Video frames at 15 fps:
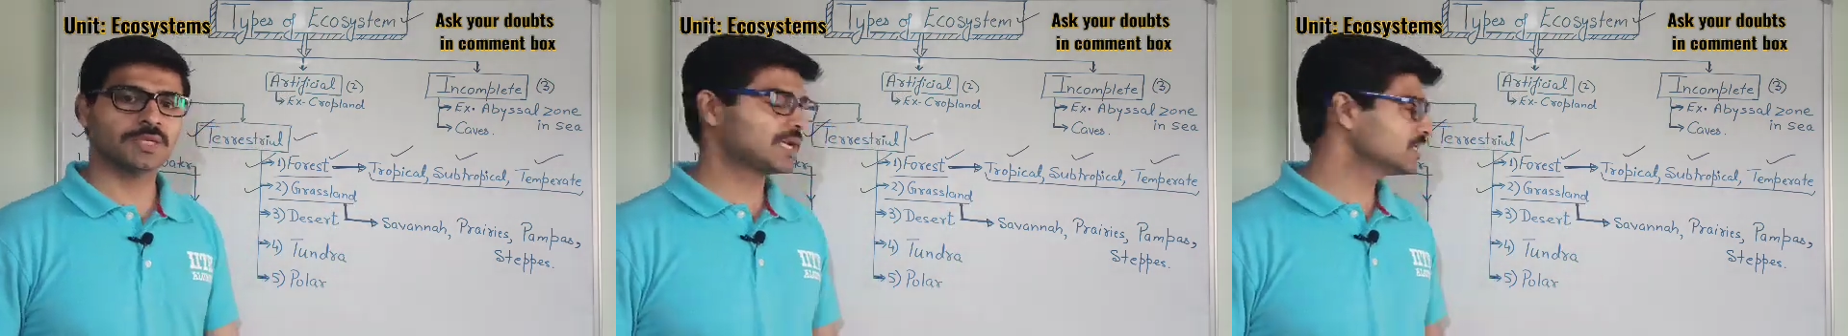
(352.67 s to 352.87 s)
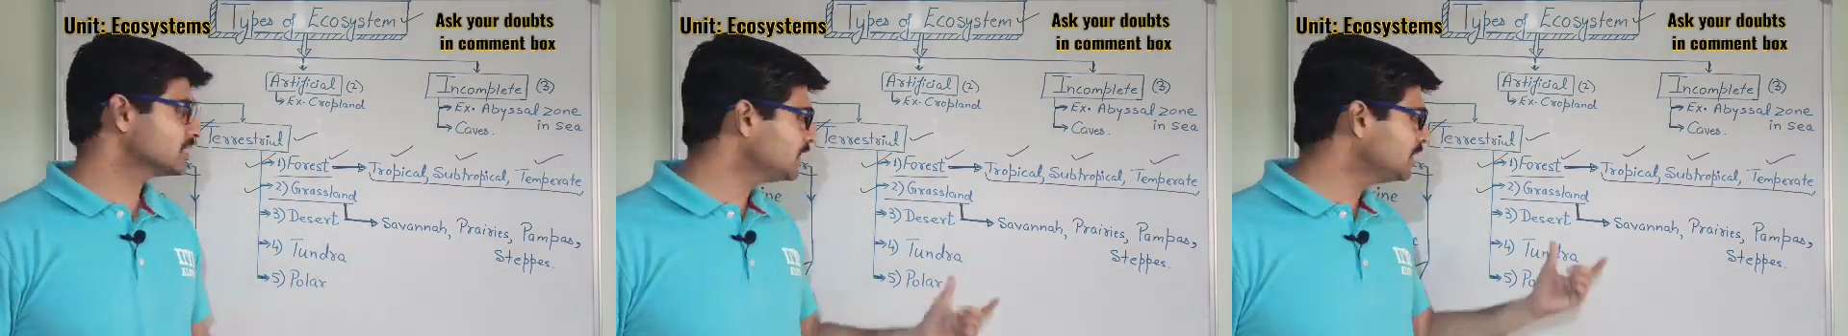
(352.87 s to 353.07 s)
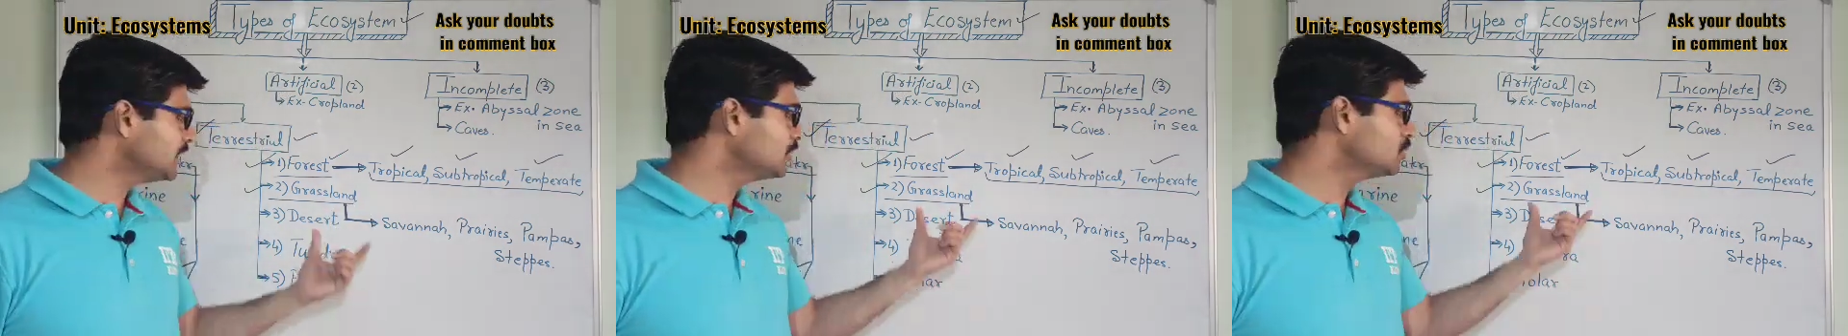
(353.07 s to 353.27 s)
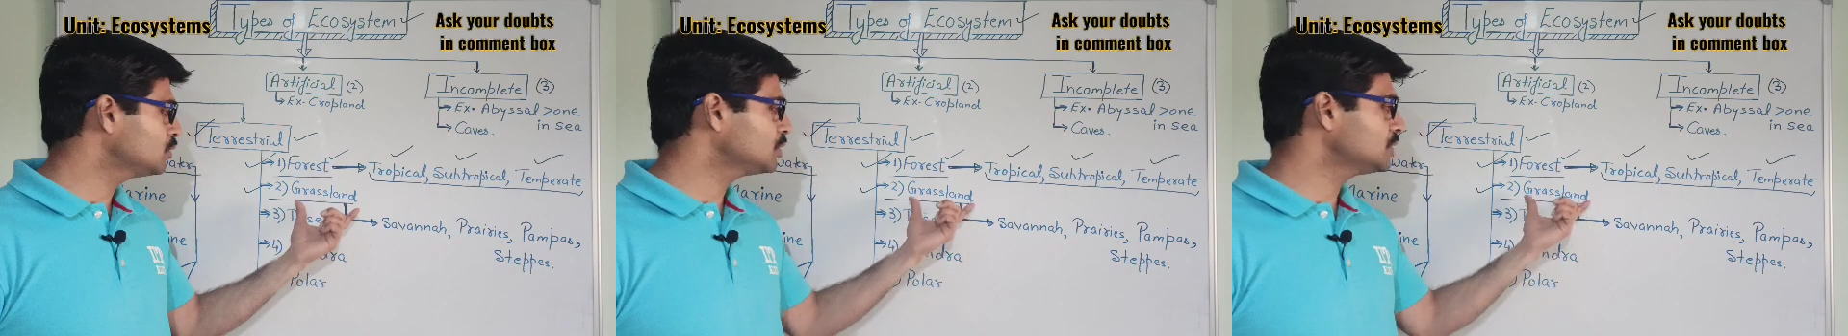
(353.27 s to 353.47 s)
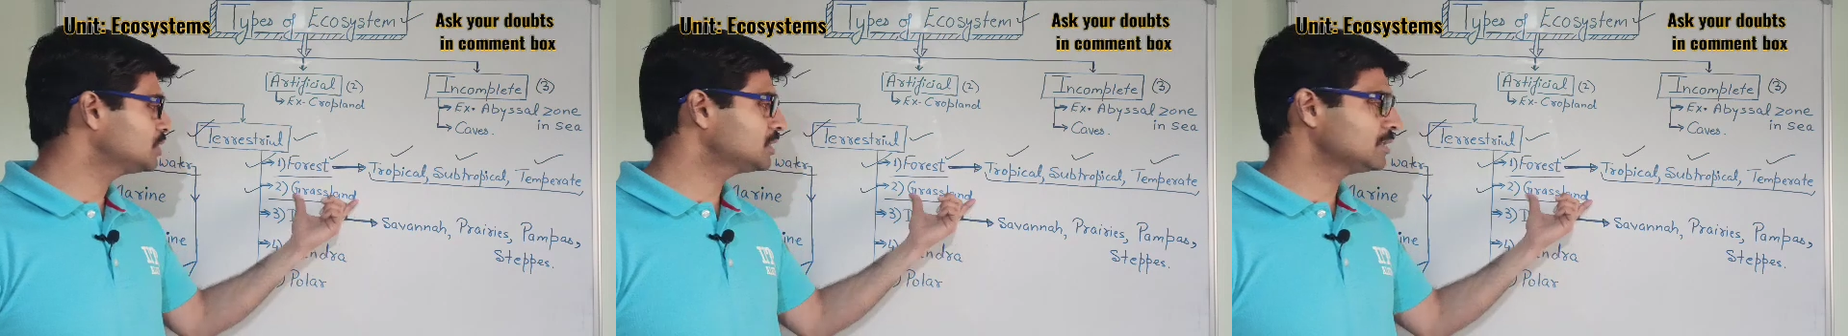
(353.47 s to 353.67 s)
Grassland
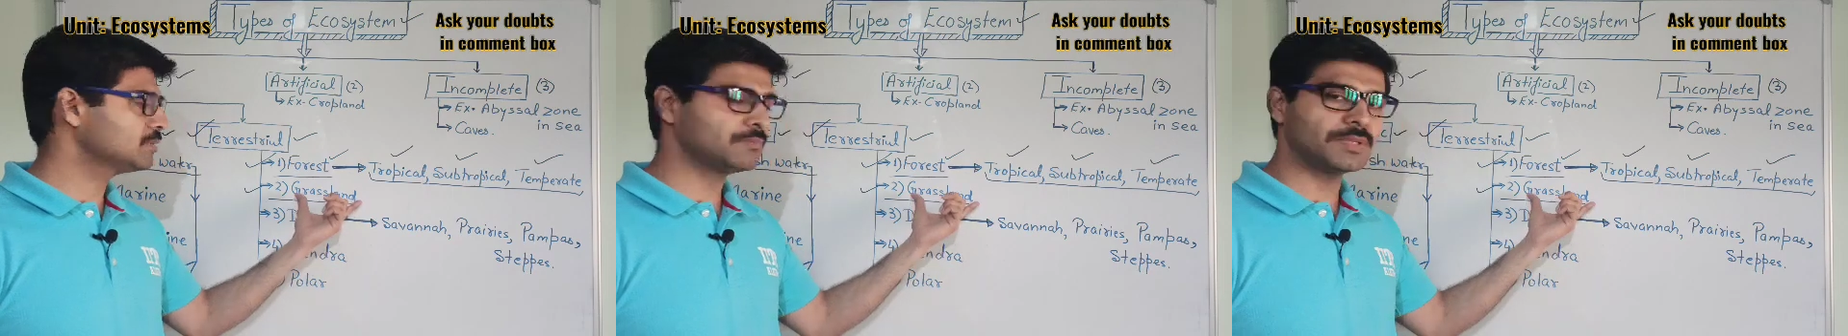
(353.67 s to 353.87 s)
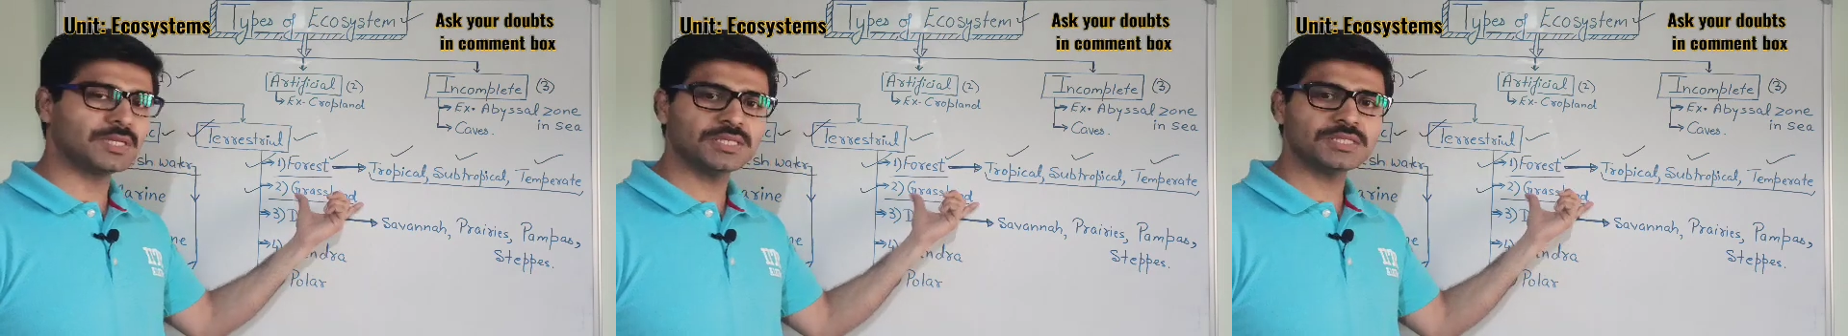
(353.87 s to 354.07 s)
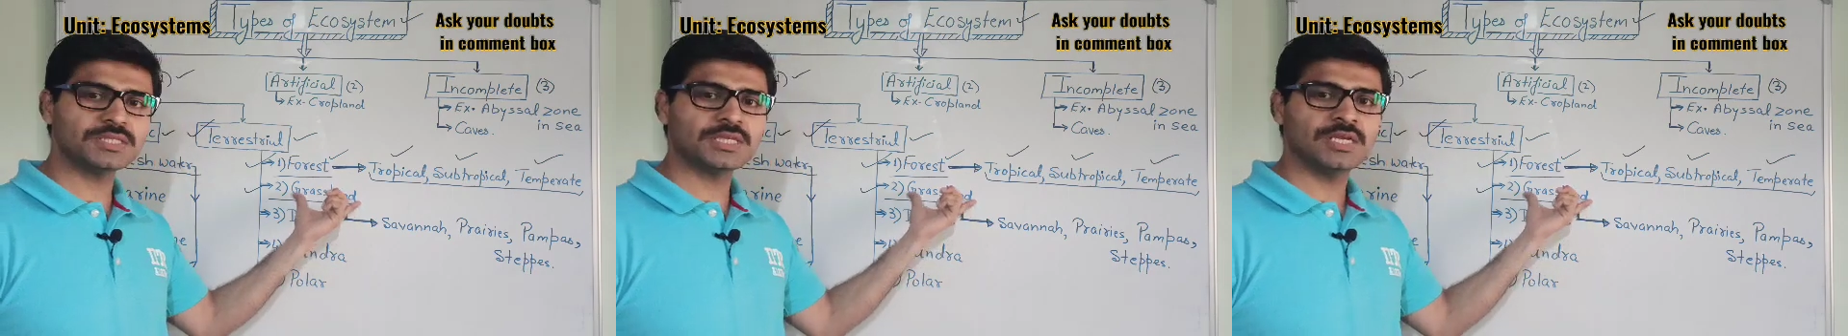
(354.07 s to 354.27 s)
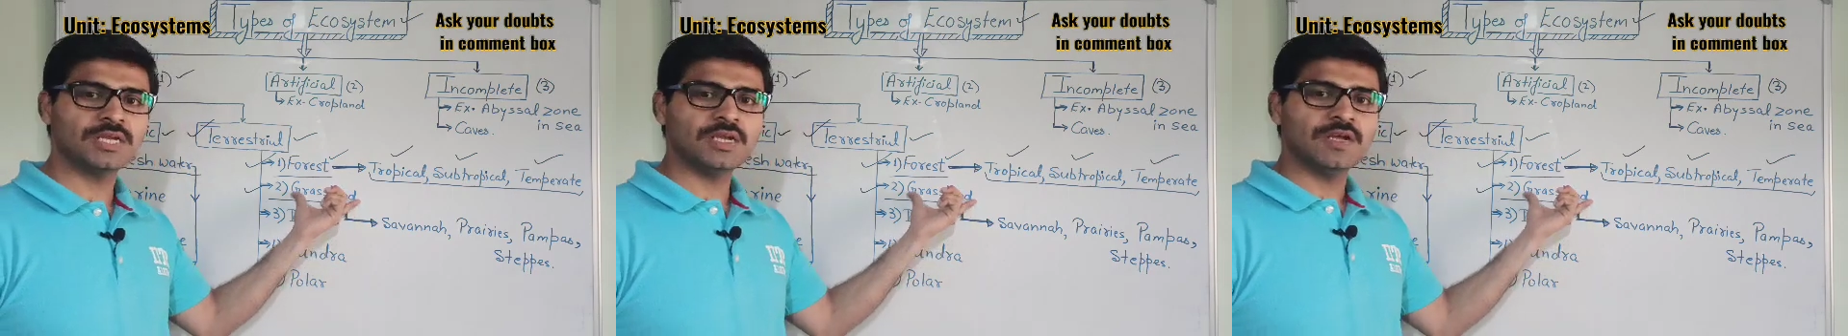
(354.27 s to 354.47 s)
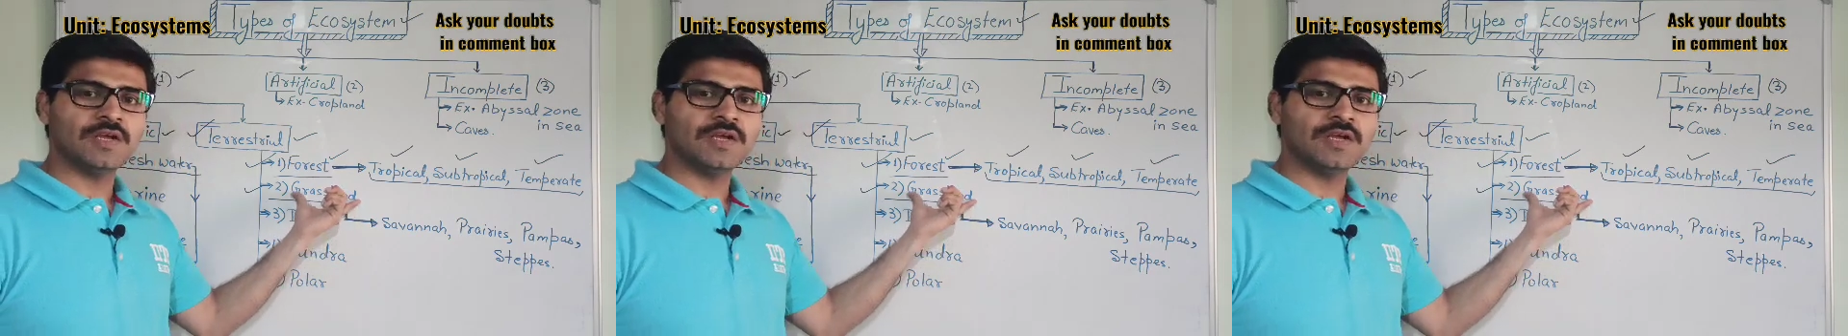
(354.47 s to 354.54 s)
ecosystem means